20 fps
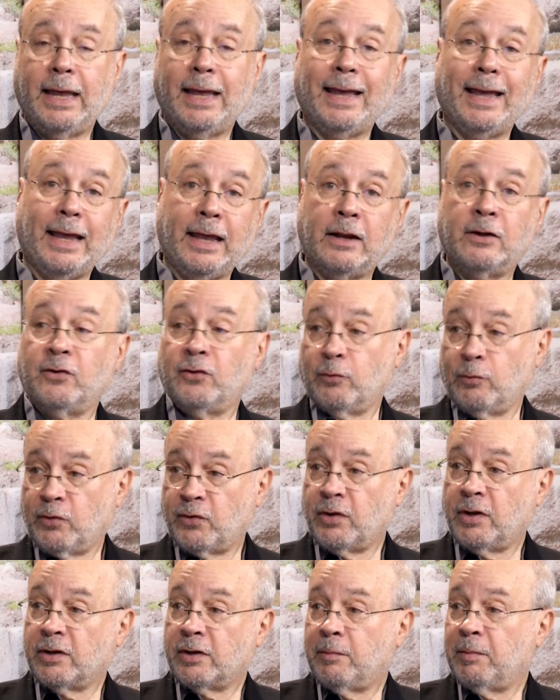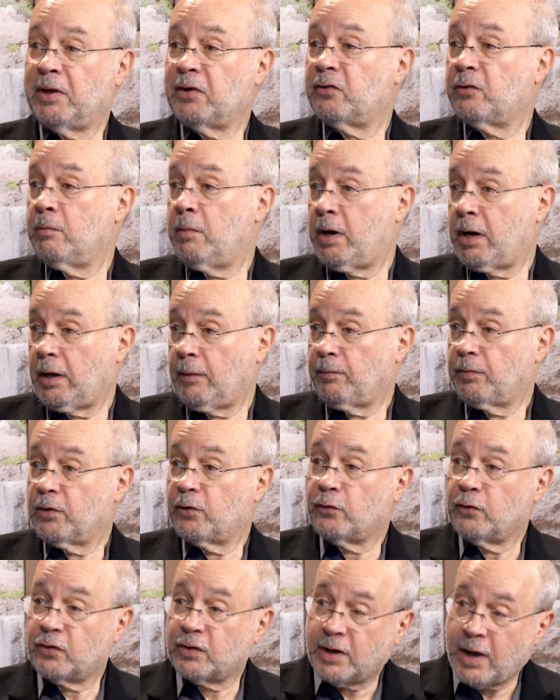And as a result, I'll make some money.
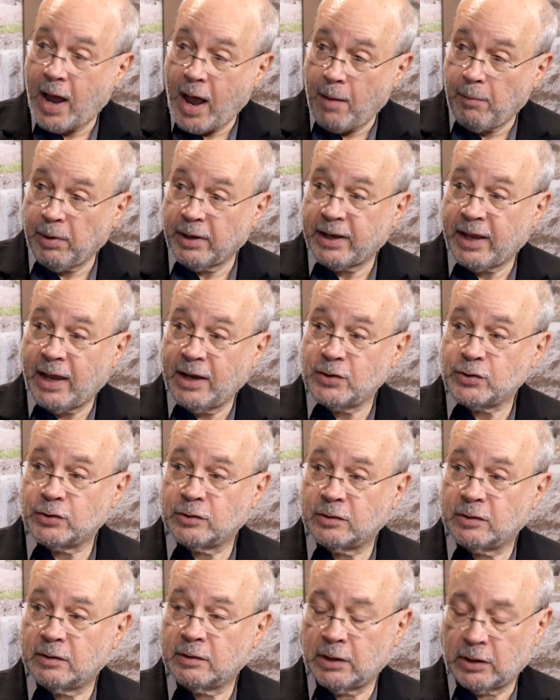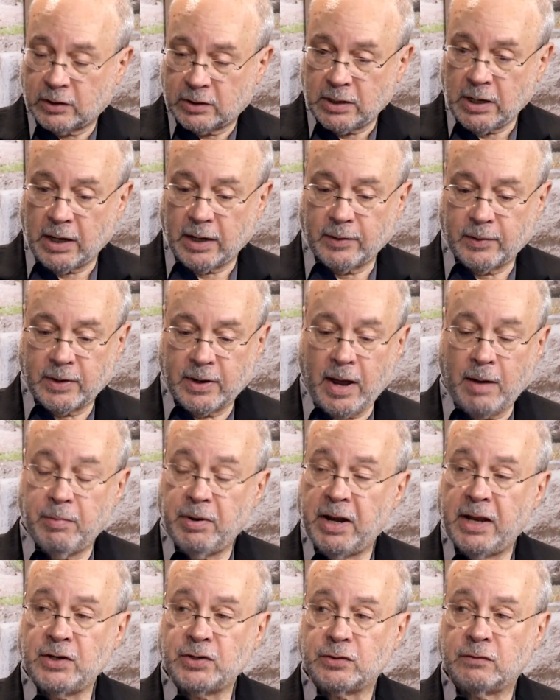So it's a
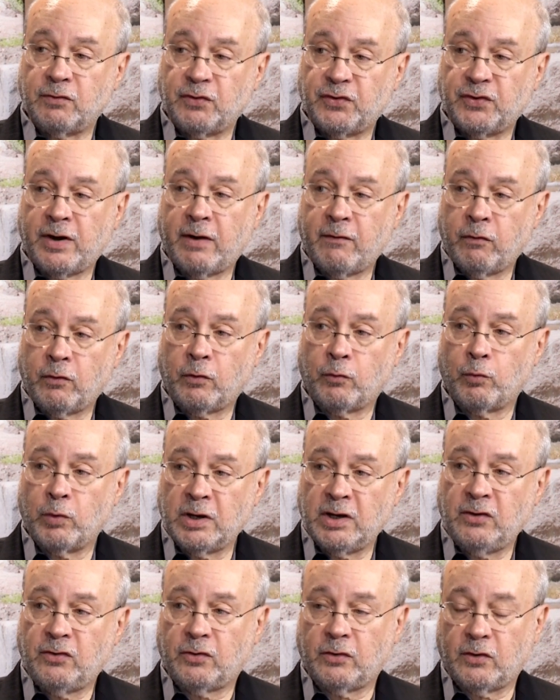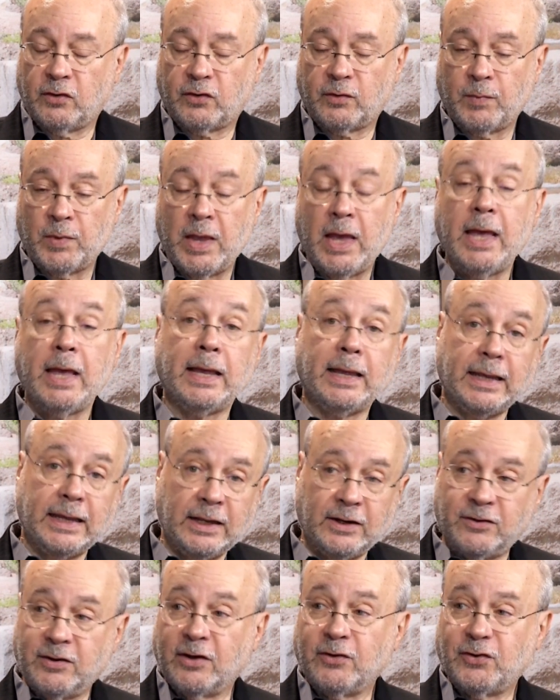combination of several reasons. It
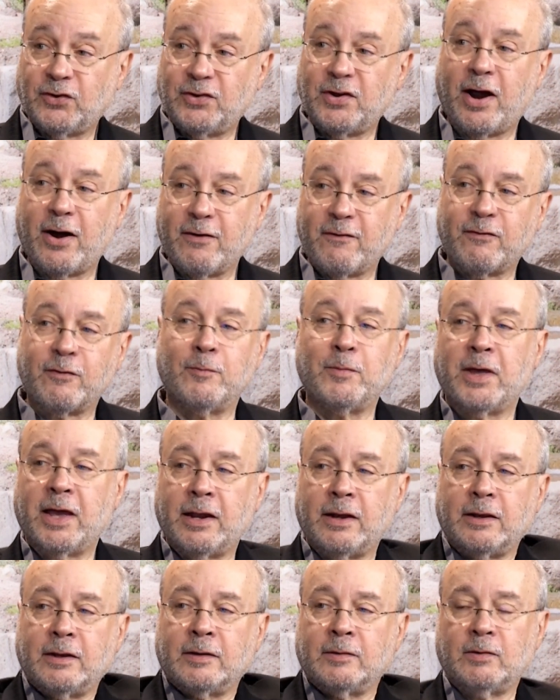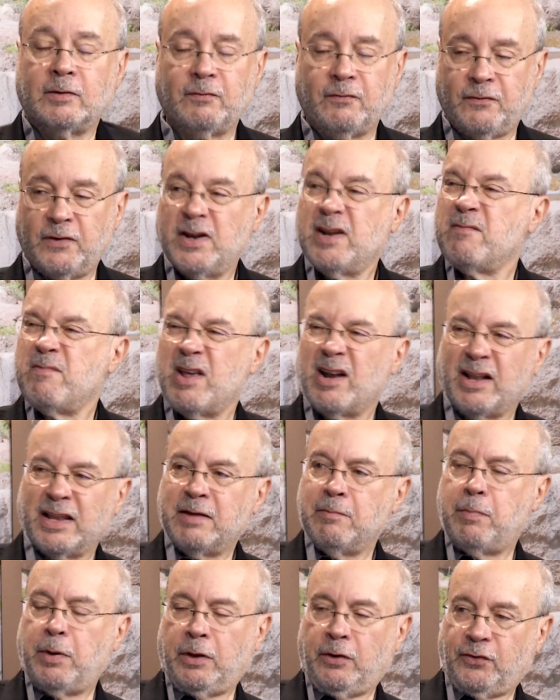does start from that fundamental
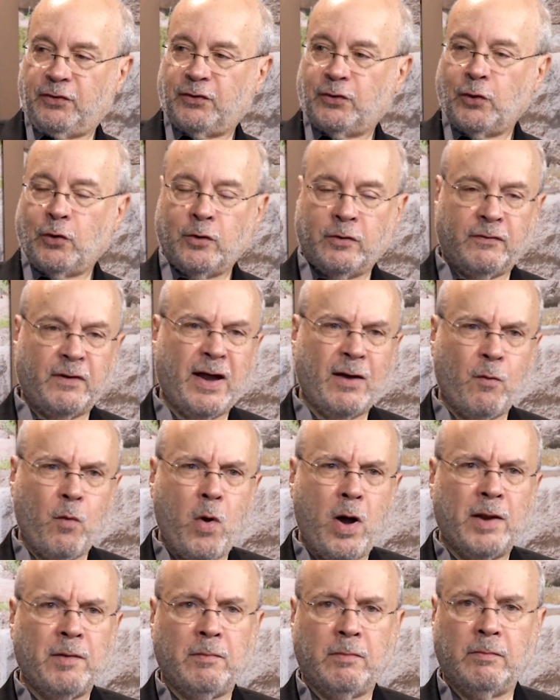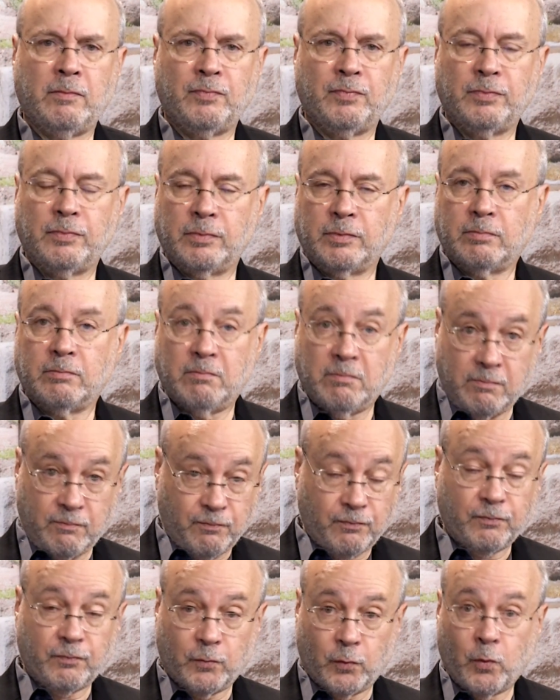impulse, though, of I want
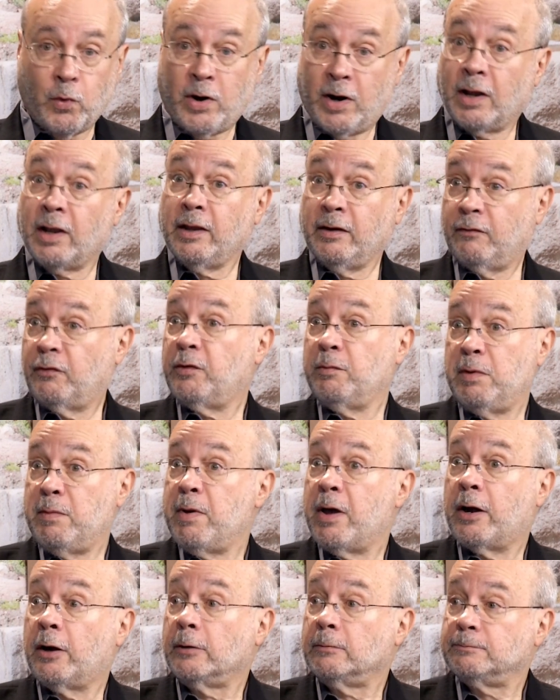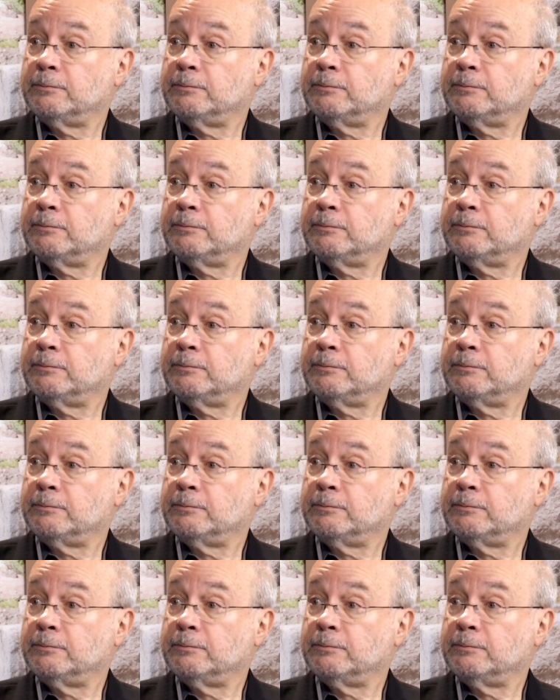where I live to be better.